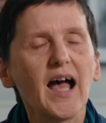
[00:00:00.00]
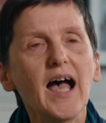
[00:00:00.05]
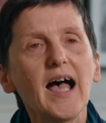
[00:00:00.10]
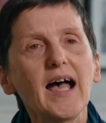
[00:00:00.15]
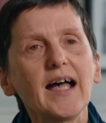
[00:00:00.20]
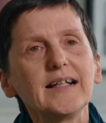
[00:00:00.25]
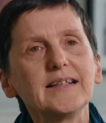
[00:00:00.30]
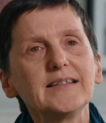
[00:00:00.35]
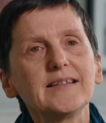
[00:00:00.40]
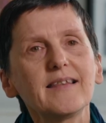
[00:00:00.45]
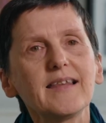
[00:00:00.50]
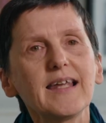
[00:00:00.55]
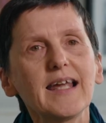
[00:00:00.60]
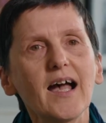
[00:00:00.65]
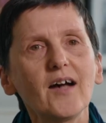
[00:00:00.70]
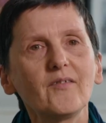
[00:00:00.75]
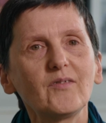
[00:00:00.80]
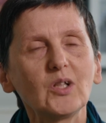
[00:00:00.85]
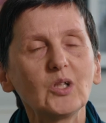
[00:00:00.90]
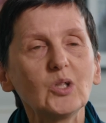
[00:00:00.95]
And they
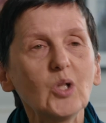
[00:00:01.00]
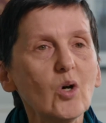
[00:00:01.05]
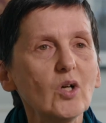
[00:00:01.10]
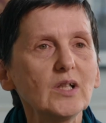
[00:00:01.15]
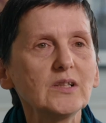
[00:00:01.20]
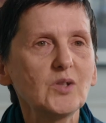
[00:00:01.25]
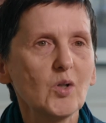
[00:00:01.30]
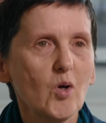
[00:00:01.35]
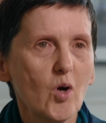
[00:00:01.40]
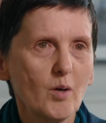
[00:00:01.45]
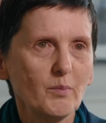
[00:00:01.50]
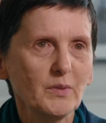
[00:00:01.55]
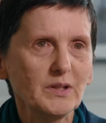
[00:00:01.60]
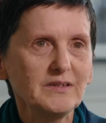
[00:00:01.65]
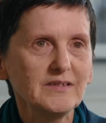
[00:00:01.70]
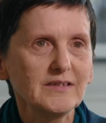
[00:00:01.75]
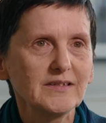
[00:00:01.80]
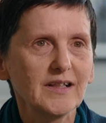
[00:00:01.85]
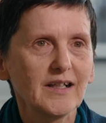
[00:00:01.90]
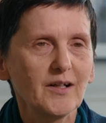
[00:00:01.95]
have a lot in
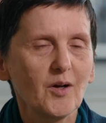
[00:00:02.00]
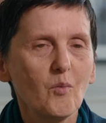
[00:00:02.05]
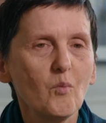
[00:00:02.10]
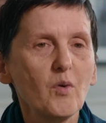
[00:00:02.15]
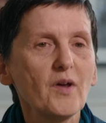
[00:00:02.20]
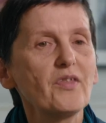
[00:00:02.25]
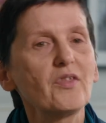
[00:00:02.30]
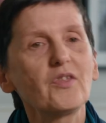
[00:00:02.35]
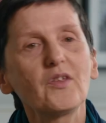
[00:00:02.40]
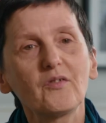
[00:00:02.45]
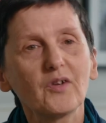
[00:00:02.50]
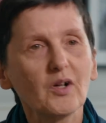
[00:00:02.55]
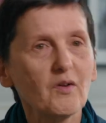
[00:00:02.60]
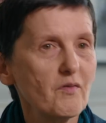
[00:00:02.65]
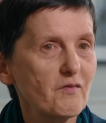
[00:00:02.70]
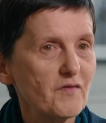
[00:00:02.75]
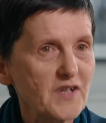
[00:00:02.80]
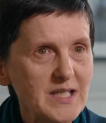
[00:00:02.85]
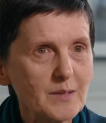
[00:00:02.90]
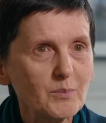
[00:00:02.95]
common with the
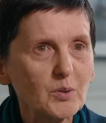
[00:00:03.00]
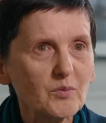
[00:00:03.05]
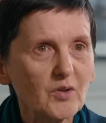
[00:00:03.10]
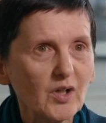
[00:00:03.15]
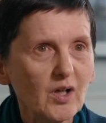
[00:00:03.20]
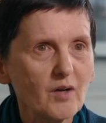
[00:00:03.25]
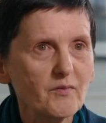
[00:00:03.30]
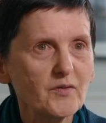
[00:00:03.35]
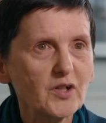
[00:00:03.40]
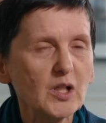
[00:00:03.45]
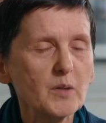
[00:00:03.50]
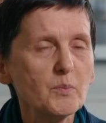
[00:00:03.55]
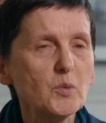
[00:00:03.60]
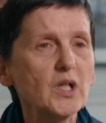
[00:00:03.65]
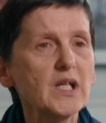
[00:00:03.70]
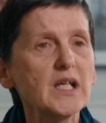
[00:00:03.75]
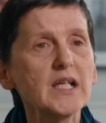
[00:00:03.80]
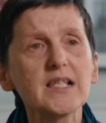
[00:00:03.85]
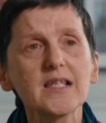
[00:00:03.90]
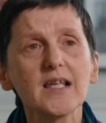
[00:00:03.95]
visible recovery
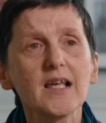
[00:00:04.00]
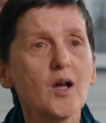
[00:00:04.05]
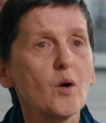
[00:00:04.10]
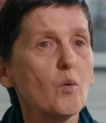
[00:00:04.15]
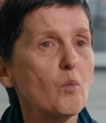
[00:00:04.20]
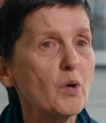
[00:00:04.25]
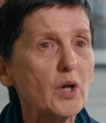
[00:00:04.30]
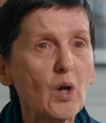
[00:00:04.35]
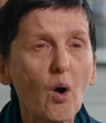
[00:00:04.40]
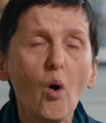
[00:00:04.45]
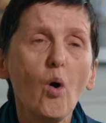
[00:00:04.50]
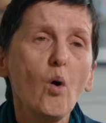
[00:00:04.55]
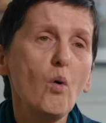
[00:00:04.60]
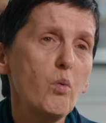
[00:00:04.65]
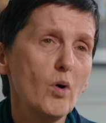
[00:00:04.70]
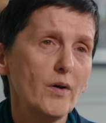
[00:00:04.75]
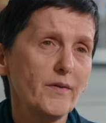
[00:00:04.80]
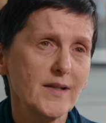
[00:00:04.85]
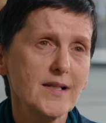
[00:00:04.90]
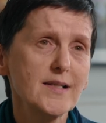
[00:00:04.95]
communities. We all
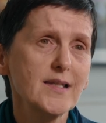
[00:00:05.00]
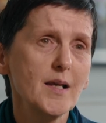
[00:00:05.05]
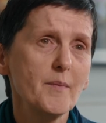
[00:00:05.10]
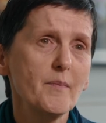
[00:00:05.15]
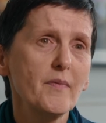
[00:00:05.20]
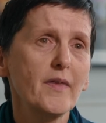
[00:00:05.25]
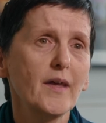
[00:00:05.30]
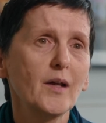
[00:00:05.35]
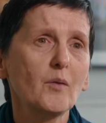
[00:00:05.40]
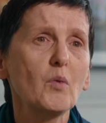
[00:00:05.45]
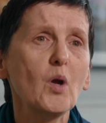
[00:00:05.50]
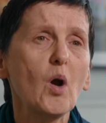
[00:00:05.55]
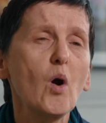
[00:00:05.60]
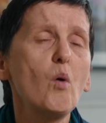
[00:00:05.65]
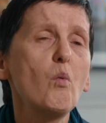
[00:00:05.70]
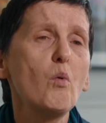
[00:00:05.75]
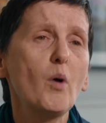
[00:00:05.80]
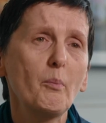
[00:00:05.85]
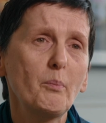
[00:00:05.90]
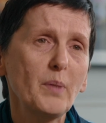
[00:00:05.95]
want the same thing. We
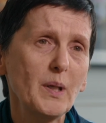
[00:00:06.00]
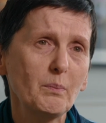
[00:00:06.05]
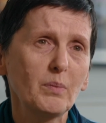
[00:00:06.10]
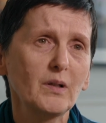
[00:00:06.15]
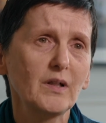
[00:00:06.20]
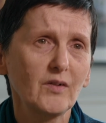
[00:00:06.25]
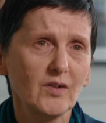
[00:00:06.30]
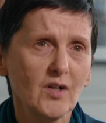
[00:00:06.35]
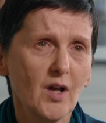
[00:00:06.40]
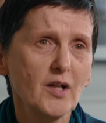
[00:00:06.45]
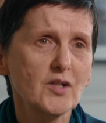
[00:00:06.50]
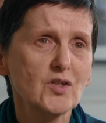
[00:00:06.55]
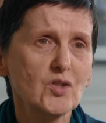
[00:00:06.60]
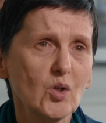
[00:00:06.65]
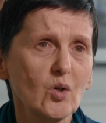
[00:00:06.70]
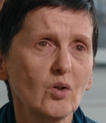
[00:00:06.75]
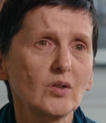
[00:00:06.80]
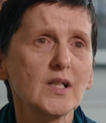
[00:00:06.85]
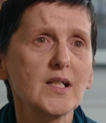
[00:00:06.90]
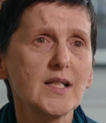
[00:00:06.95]
all want people in
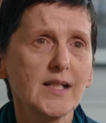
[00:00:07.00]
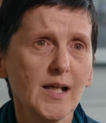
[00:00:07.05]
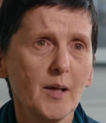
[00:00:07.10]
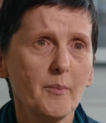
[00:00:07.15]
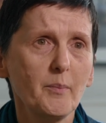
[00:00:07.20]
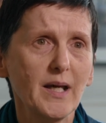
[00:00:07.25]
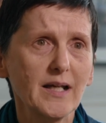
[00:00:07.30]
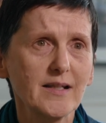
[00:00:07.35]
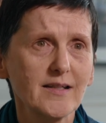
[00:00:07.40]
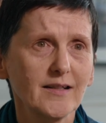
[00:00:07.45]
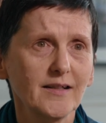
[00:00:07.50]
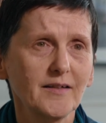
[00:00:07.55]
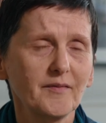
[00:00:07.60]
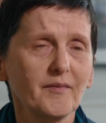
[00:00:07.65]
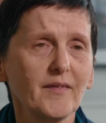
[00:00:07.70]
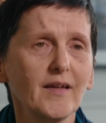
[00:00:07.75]
Scotland to get better.